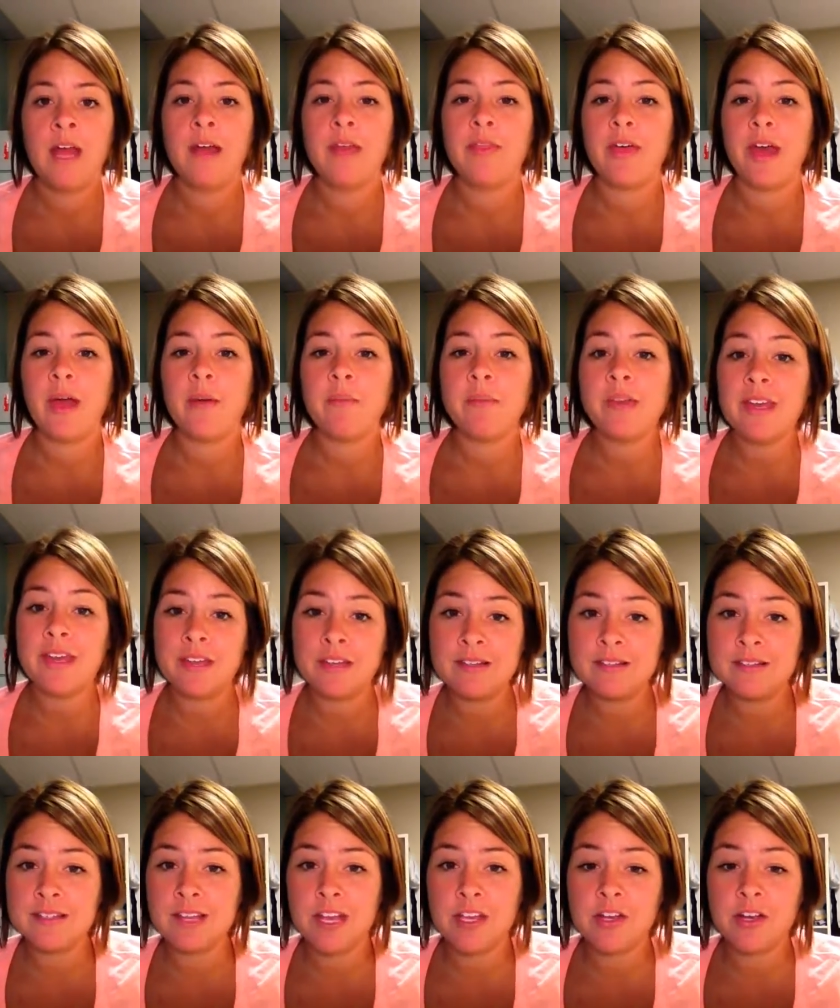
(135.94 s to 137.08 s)
That
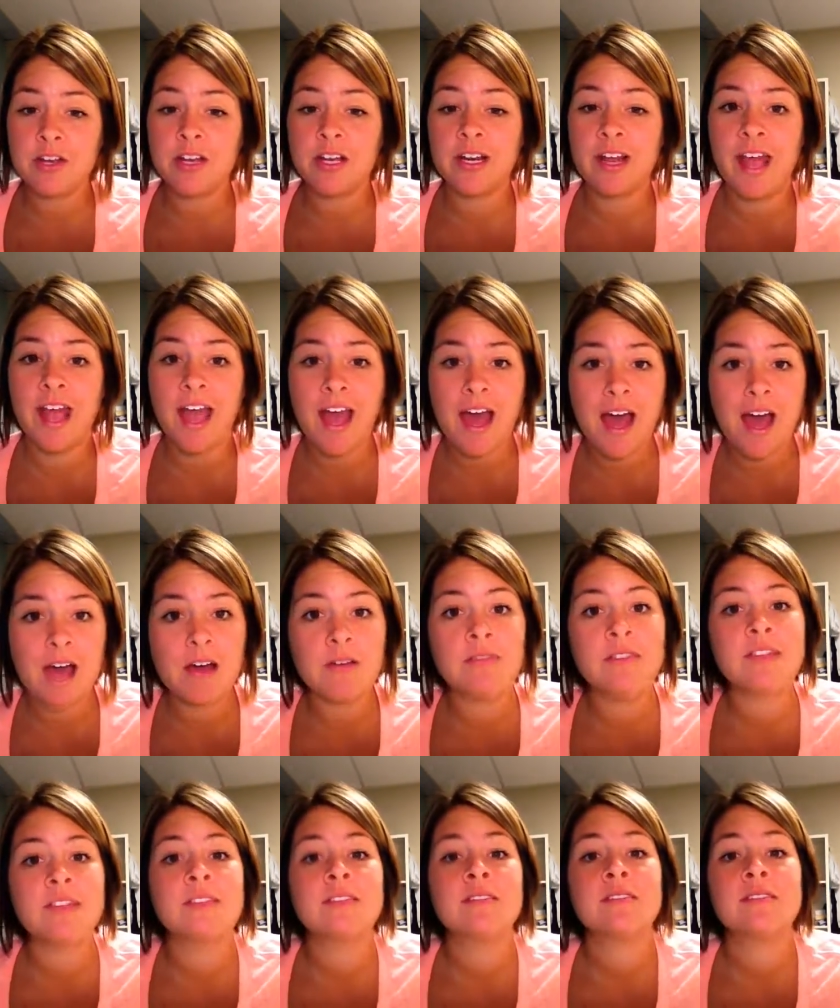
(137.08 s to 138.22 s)
means that you're going to have
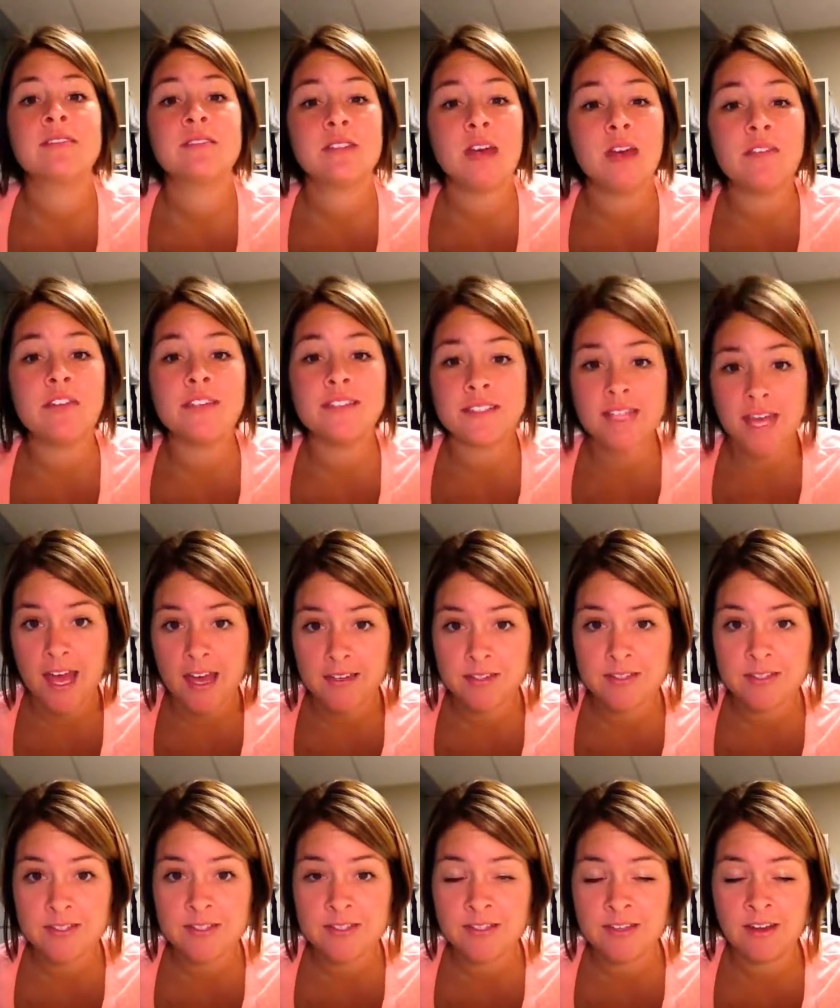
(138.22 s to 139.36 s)
7
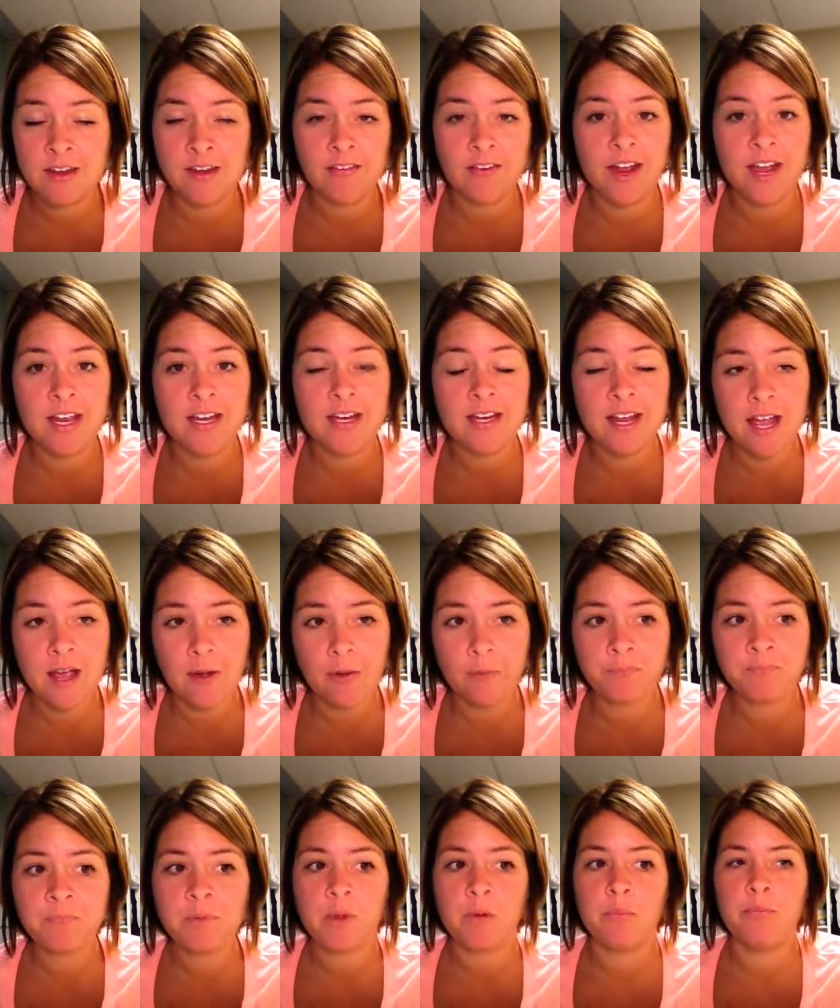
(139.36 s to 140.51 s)
tests. All right. Now,
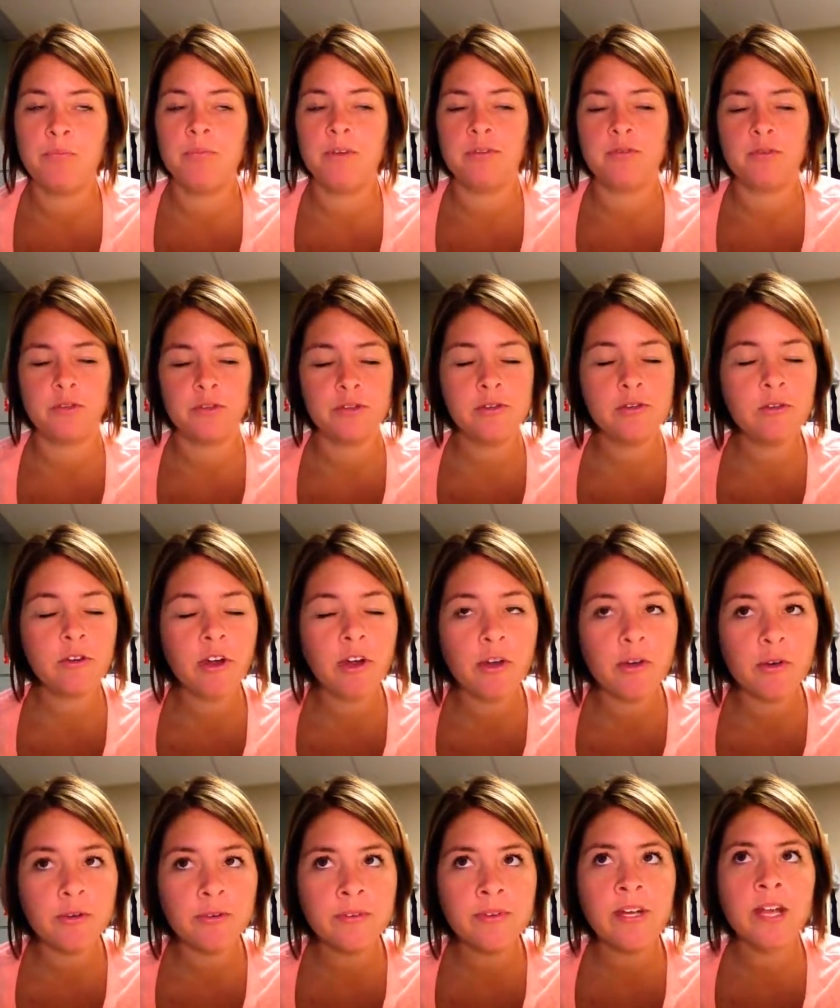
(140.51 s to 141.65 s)
before you
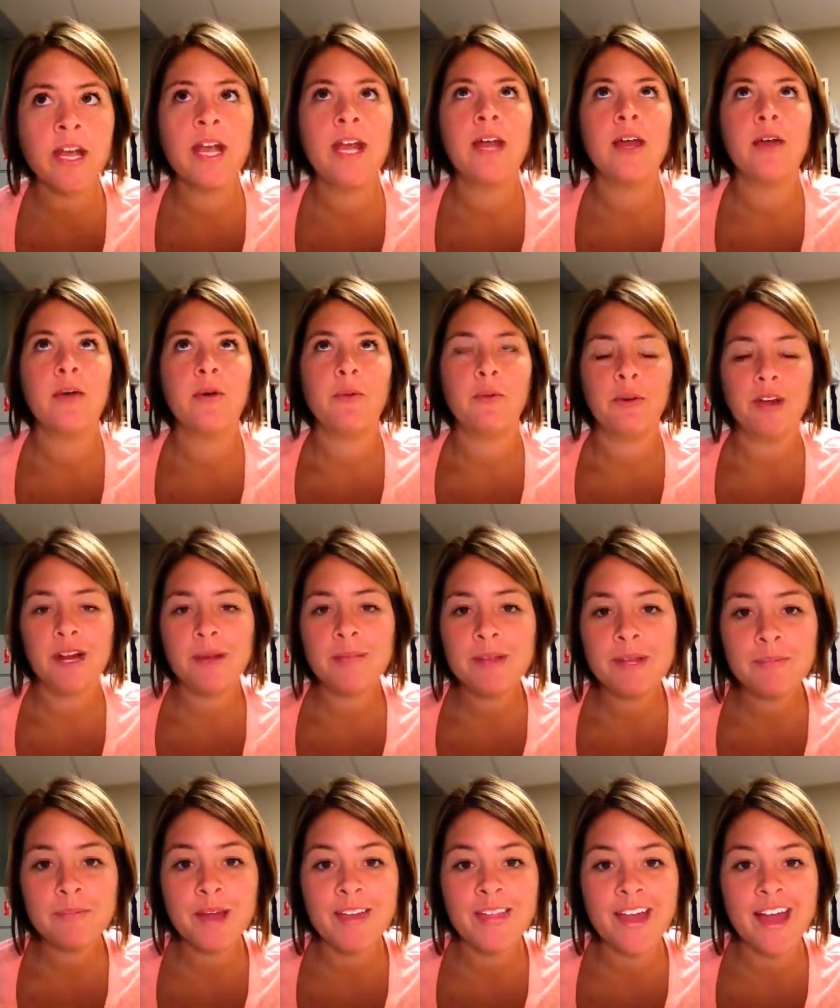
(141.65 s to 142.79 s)
groan, what I
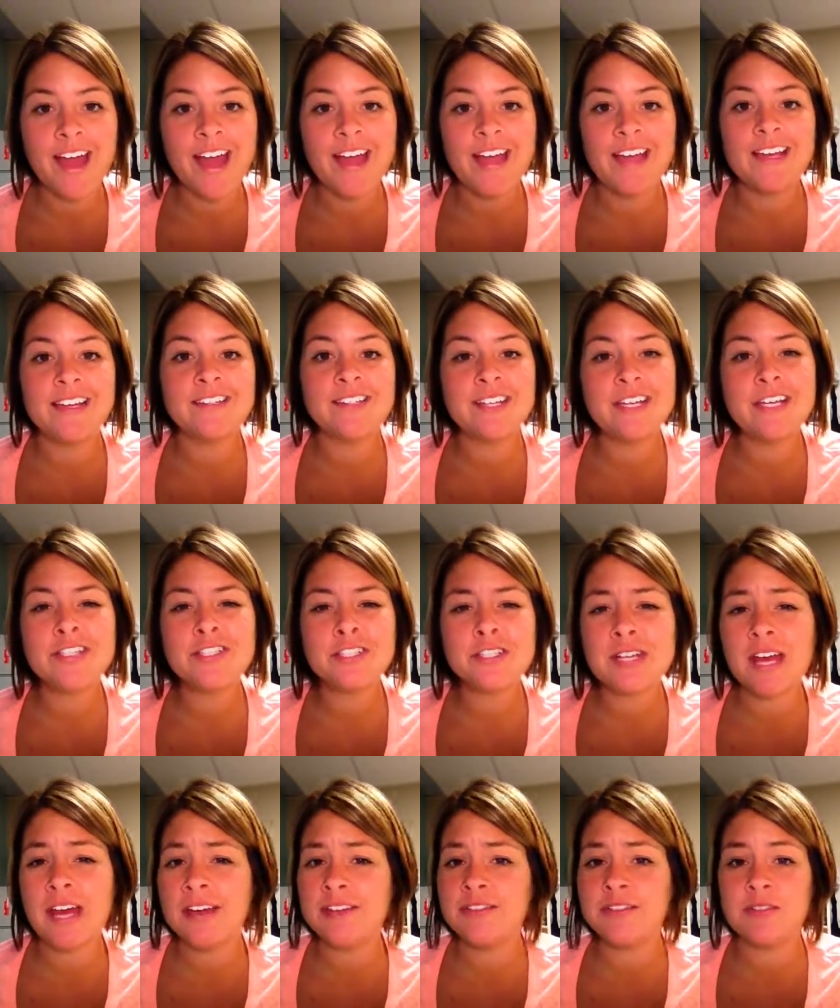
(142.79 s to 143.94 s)
mean by that is each
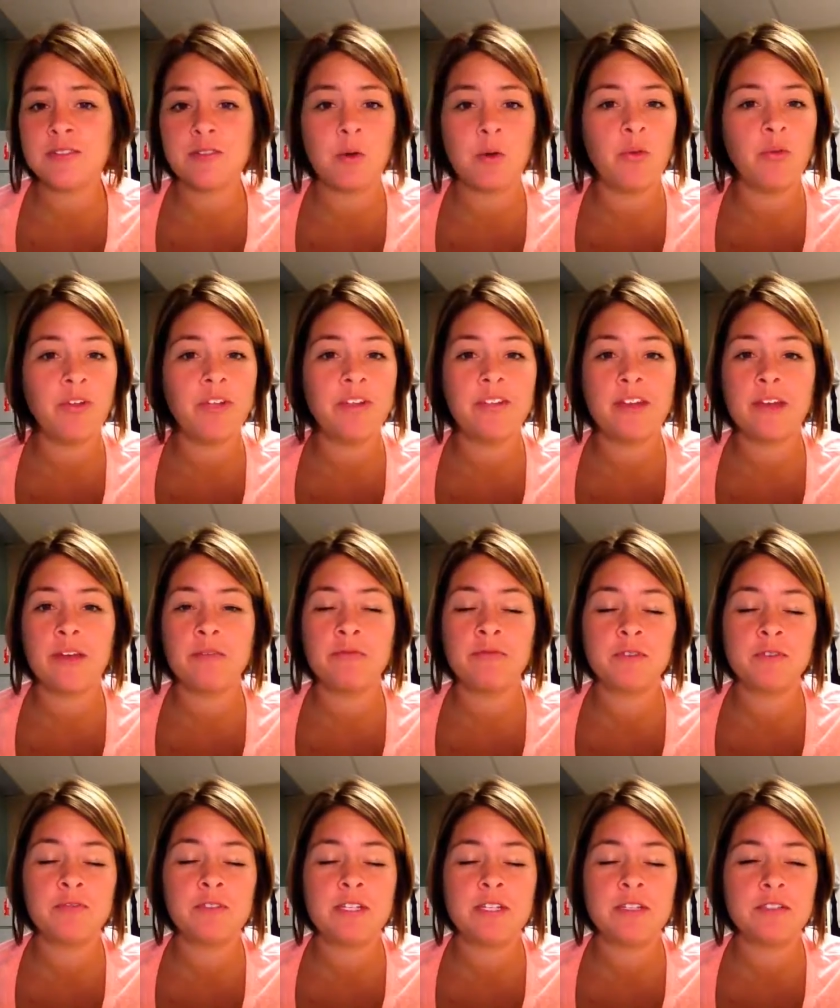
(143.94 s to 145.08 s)
test is only like
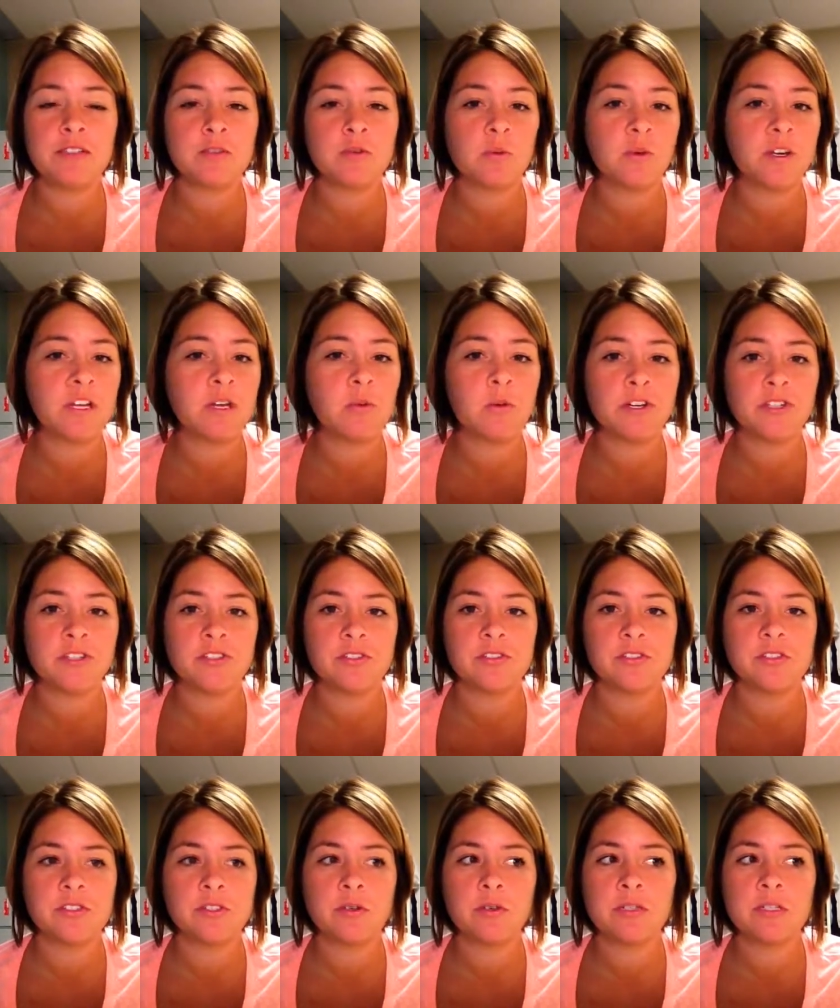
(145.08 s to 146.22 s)
15 to 20
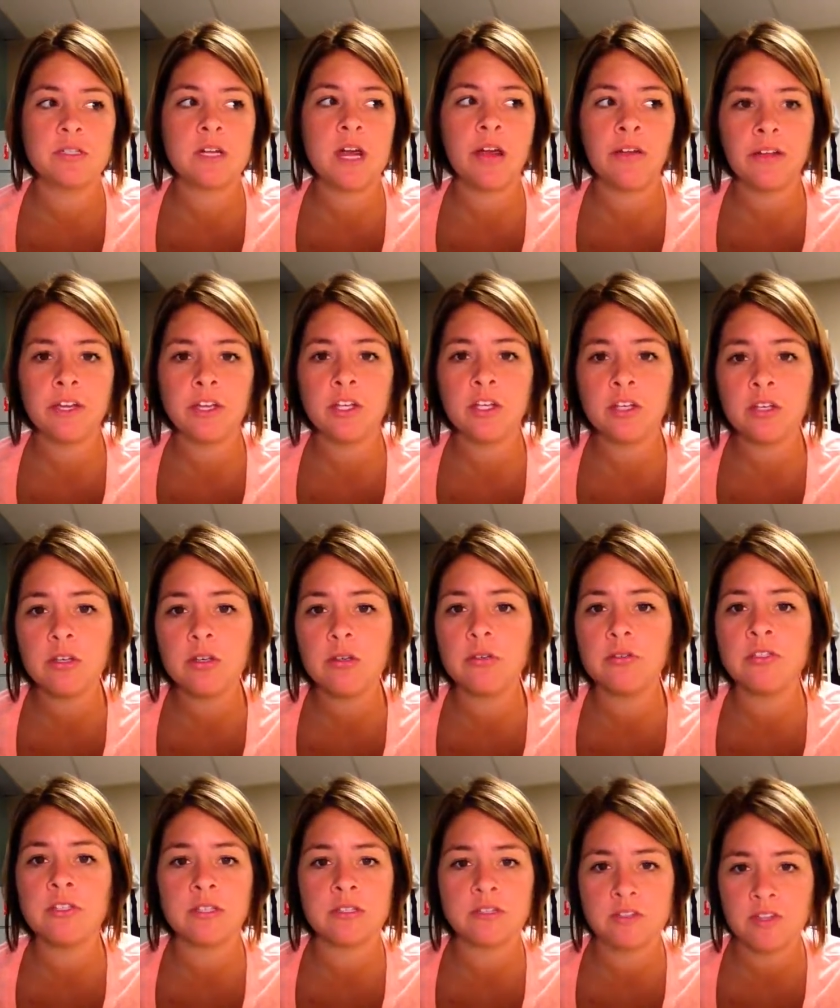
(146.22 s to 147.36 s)
questions. So it's not like huge
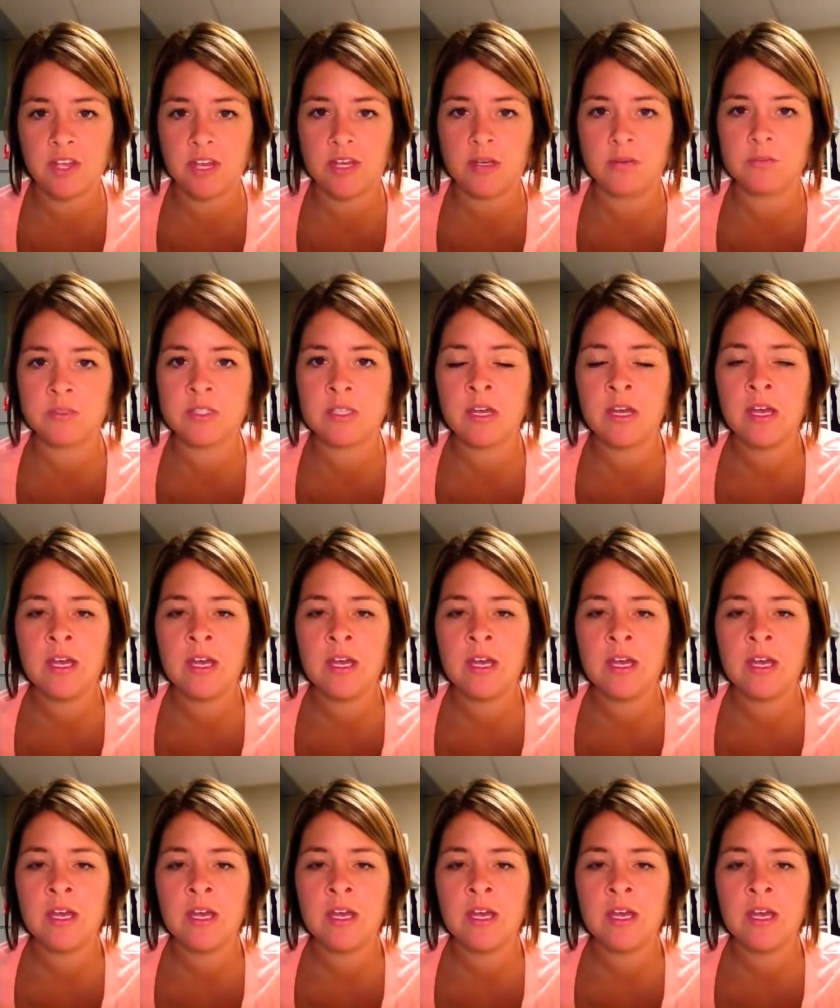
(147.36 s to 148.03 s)
exams.